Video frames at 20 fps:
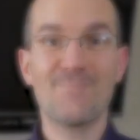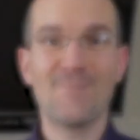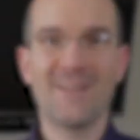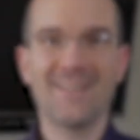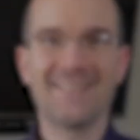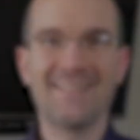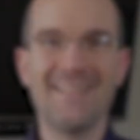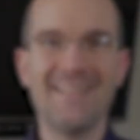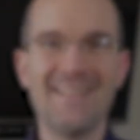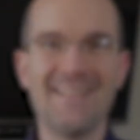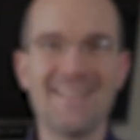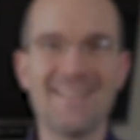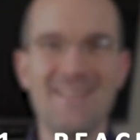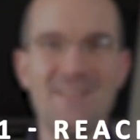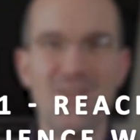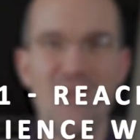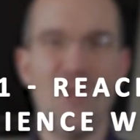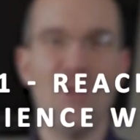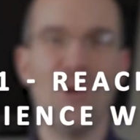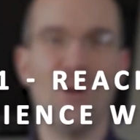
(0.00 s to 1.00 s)
practice
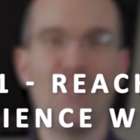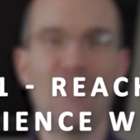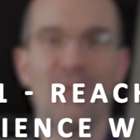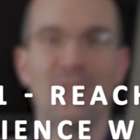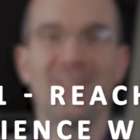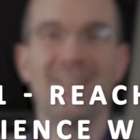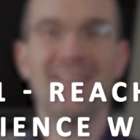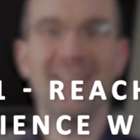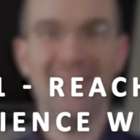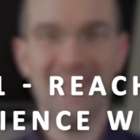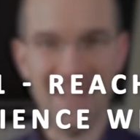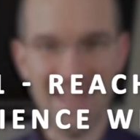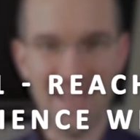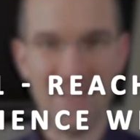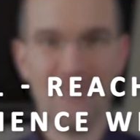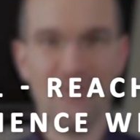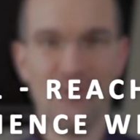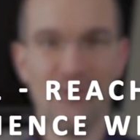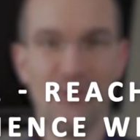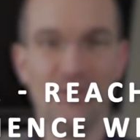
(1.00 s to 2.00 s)
number
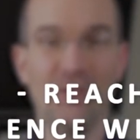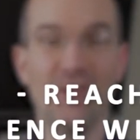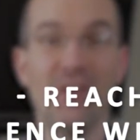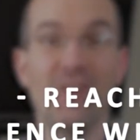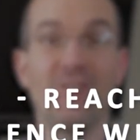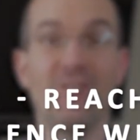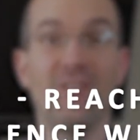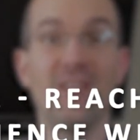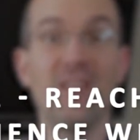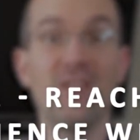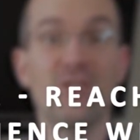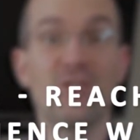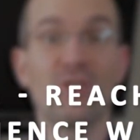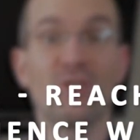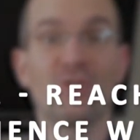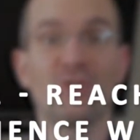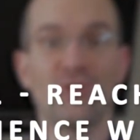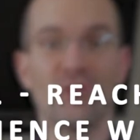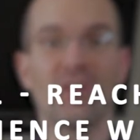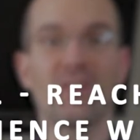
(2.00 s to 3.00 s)
11, reach your
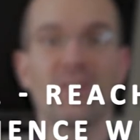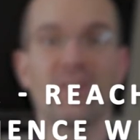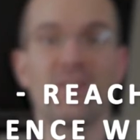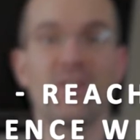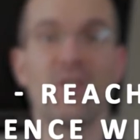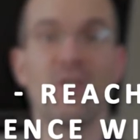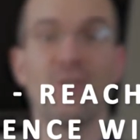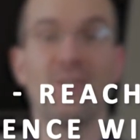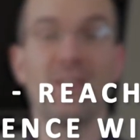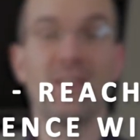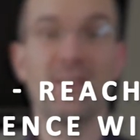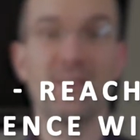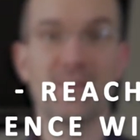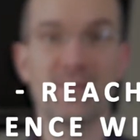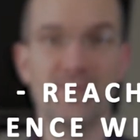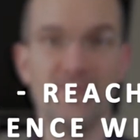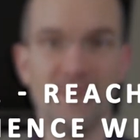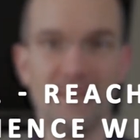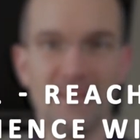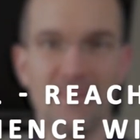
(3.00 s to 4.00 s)
target
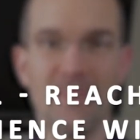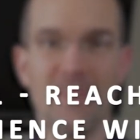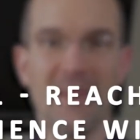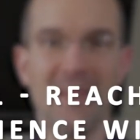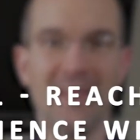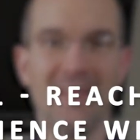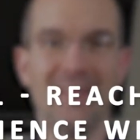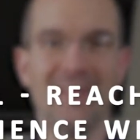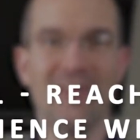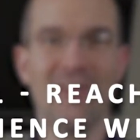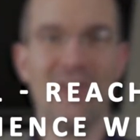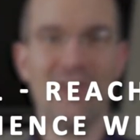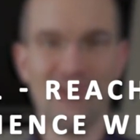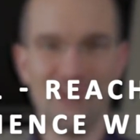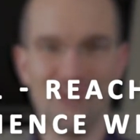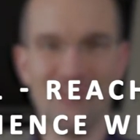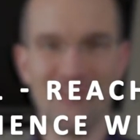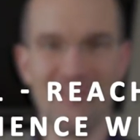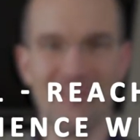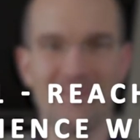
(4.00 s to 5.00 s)
audience with paid
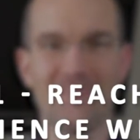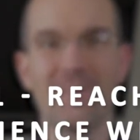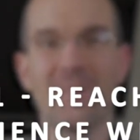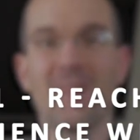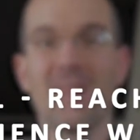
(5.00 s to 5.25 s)
ads.